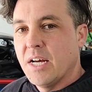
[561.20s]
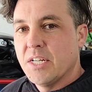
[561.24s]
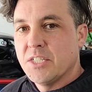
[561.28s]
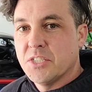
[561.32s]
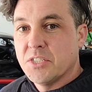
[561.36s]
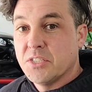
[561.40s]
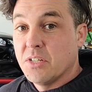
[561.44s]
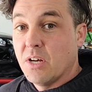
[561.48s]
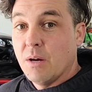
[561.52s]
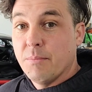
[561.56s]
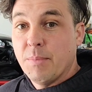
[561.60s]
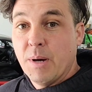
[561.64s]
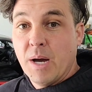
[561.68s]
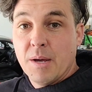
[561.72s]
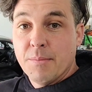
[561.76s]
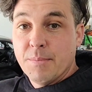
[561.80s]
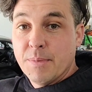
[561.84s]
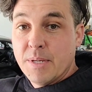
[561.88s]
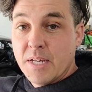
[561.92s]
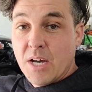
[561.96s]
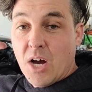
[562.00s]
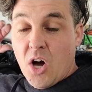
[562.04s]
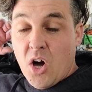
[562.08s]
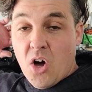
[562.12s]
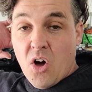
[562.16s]
I just saw behind
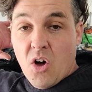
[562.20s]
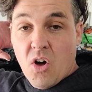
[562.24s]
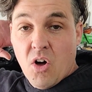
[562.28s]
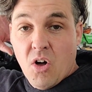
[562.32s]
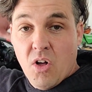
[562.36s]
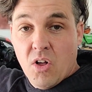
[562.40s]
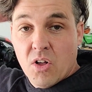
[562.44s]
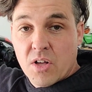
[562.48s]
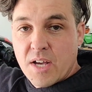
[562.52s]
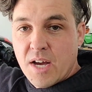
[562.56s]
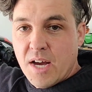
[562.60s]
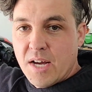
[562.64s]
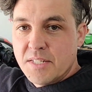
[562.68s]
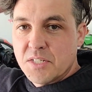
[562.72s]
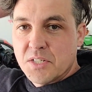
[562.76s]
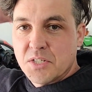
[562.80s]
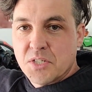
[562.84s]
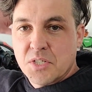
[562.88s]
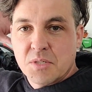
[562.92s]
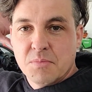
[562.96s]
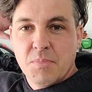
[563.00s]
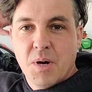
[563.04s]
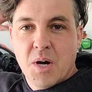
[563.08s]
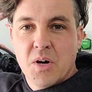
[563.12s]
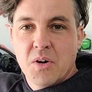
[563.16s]
me all kinds of
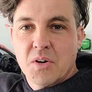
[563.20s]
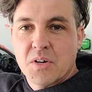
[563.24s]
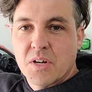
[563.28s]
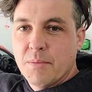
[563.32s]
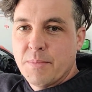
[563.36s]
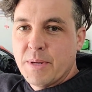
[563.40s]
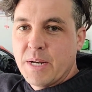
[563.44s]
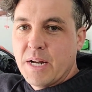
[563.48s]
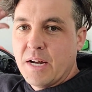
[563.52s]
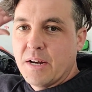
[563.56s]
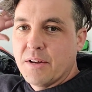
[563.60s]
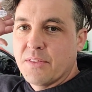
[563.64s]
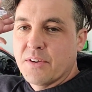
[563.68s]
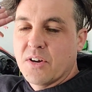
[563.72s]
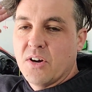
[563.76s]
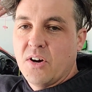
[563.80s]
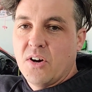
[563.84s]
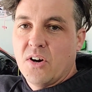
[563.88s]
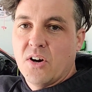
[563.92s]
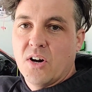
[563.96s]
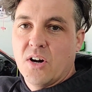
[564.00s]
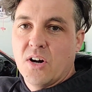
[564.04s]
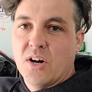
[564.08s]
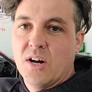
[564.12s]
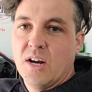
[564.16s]
smoke coming out of the
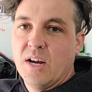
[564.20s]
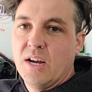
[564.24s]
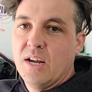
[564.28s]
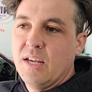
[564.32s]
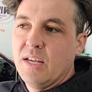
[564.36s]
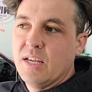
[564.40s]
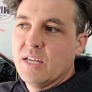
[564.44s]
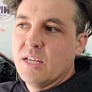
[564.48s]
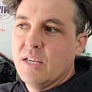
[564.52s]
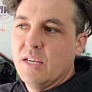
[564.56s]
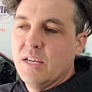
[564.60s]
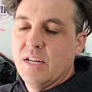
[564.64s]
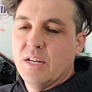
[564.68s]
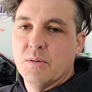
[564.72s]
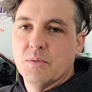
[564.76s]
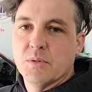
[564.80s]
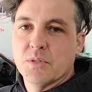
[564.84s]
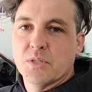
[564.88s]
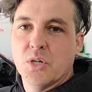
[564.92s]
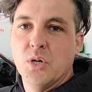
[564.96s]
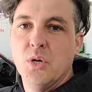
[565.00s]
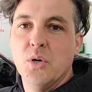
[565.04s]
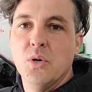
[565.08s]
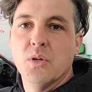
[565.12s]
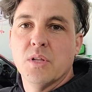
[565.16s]
car, and it was
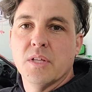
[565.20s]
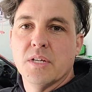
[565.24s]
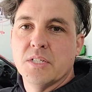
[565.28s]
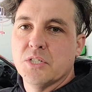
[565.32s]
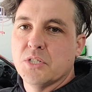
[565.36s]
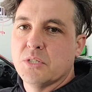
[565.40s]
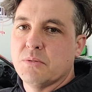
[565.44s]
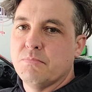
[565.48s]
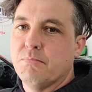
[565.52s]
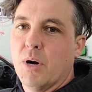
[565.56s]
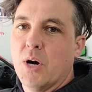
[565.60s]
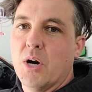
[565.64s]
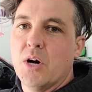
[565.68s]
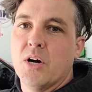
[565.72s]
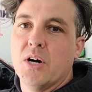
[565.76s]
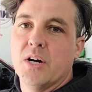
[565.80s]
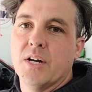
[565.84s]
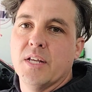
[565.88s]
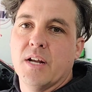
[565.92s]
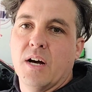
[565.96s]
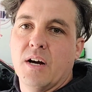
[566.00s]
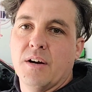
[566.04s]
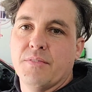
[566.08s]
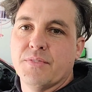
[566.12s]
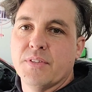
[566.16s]
coolant just
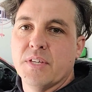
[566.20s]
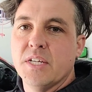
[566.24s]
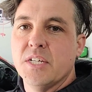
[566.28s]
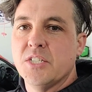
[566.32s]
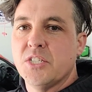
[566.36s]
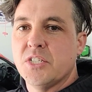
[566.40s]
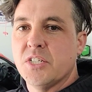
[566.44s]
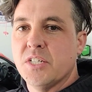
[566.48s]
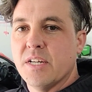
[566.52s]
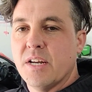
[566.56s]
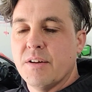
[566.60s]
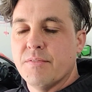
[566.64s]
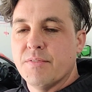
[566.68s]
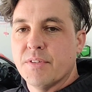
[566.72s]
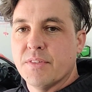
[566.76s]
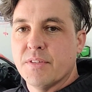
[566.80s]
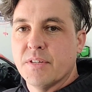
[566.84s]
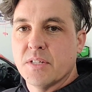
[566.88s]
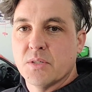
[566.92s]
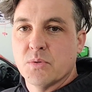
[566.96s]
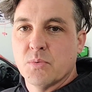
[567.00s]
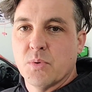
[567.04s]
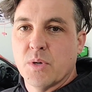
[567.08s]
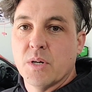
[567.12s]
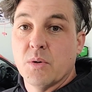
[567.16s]
burning off the engine and everything
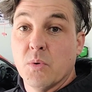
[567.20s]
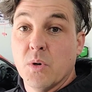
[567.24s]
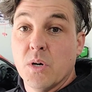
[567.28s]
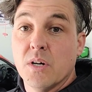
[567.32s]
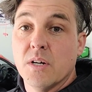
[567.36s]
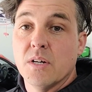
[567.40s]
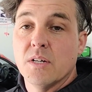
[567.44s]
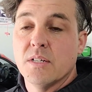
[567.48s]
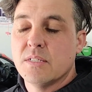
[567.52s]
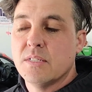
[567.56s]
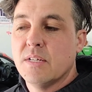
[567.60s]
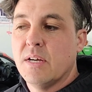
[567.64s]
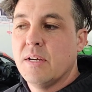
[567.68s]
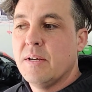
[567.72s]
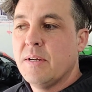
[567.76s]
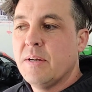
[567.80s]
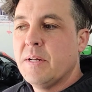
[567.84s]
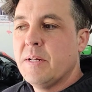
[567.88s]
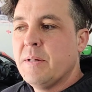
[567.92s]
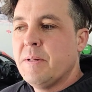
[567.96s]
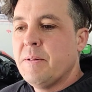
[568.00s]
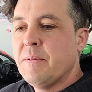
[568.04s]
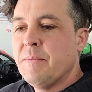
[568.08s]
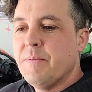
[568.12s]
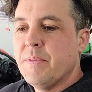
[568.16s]
is what it was.
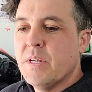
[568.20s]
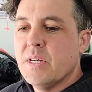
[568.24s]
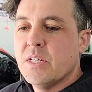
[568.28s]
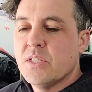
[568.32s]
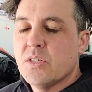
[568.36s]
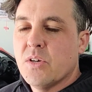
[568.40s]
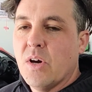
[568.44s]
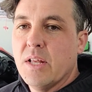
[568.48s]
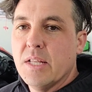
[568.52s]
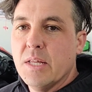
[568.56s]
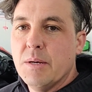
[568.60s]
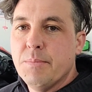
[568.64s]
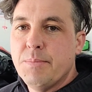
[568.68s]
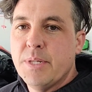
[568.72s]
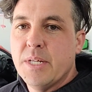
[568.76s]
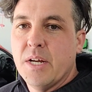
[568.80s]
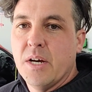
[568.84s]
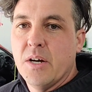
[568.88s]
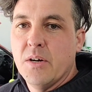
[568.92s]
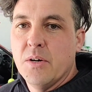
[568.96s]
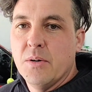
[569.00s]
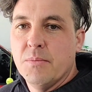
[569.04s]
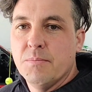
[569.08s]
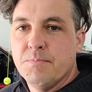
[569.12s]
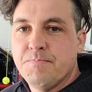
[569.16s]
So I limped it
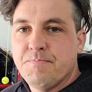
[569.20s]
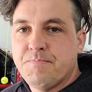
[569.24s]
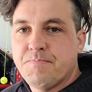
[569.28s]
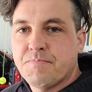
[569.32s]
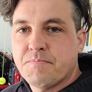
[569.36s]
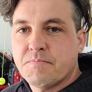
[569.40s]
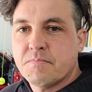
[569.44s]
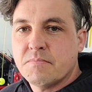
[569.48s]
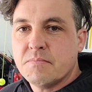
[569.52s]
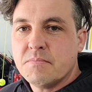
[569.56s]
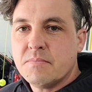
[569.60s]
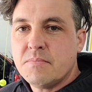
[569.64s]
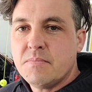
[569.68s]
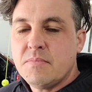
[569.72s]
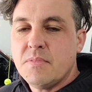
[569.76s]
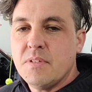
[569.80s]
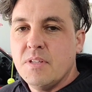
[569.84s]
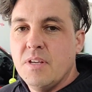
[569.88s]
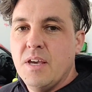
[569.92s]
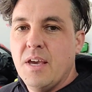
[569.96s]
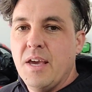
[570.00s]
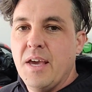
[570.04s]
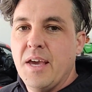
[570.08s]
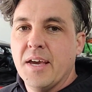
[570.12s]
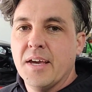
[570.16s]
home,
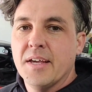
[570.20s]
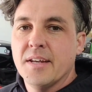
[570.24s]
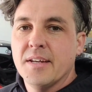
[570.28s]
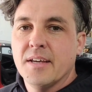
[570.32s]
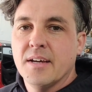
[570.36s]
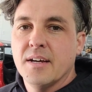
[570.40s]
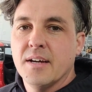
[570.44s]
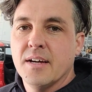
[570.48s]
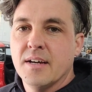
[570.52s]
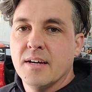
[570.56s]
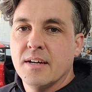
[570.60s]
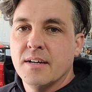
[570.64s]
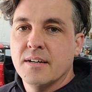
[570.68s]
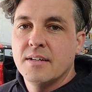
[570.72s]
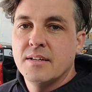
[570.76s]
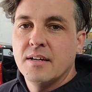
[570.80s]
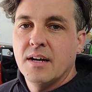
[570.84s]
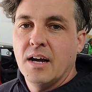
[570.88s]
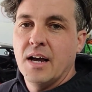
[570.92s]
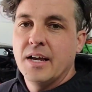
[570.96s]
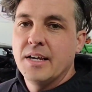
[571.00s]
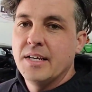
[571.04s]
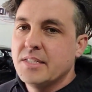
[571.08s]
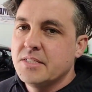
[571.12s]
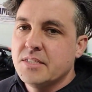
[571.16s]
and
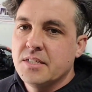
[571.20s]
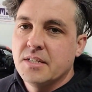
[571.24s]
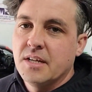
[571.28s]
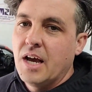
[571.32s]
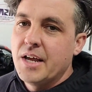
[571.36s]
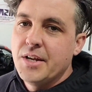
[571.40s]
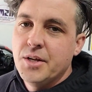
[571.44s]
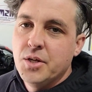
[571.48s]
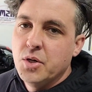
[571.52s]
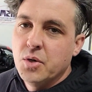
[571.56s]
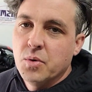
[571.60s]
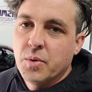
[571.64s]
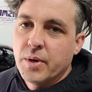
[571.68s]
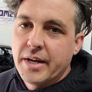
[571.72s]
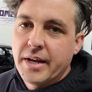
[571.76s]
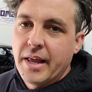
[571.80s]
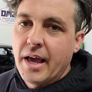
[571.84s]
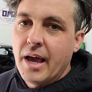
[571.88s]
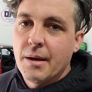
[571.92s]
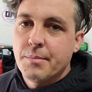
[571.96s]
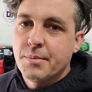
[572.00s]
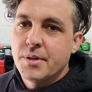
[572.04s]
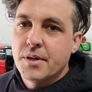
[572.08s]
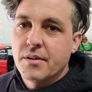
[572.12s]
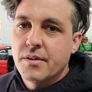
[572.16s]
I knew what had
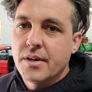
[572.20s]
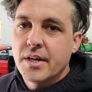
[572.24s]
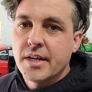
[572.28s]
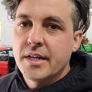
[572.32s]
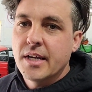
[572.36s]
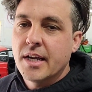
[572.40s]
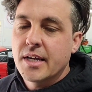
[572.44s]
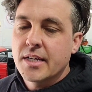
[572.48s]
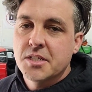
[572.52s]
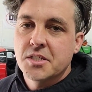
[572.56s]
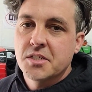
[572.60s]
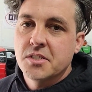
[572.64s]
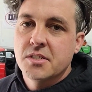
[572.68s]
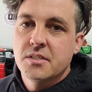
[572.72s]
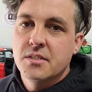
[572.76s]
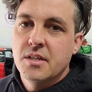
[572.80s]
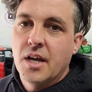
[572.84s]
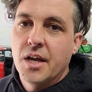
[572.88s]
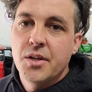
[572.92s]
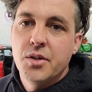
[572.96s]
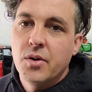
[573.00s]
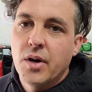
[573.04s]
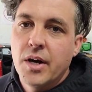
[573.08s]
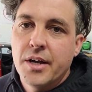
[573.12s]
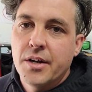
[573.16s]
happened already. I
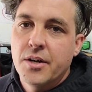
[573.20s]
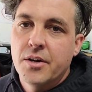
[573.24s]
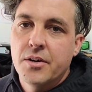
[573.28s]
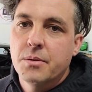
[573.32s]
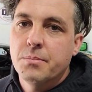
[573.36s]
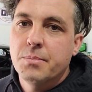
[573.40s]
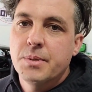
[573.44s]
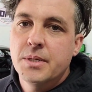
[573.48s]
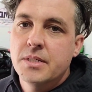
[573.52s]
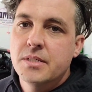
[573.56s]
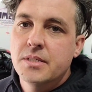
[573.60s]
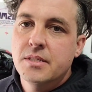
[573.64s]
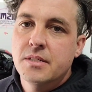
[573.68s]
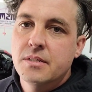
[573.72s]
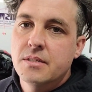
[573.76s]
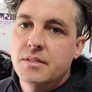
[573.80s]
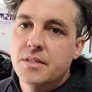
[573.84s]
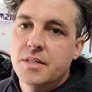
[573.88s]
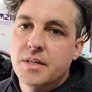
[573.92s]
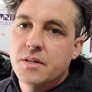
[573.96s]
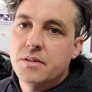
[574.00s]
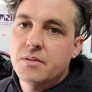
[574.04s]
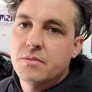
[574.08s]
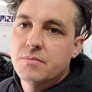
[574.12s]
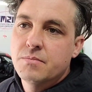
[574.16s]
knew I'd hurt a piston,
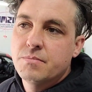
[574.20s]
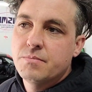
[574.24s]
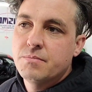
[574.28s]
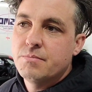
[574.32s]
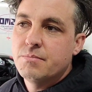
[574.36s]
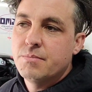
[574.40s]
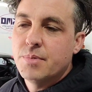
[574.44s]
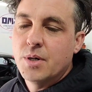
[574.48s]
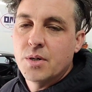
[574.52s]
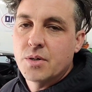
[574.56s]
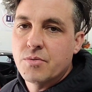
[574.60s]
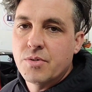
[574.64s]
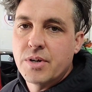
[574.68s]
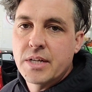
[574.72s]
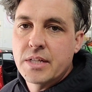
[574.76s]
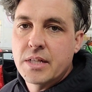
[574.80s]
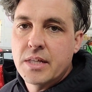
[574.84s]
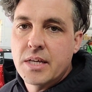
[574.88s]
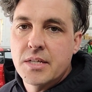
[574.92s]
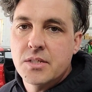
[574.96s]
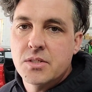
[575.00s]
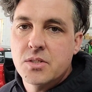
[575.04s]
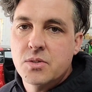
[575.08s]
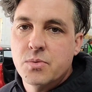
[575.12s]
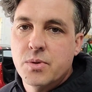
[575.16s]
broke ring
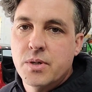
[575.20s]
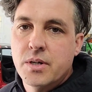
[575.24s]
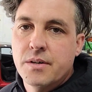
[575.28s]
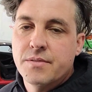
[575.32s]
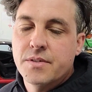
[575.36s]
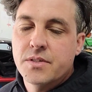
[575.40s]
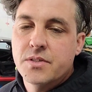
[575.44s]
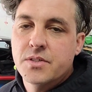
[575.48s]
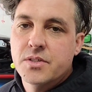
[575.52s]
lands or whatever.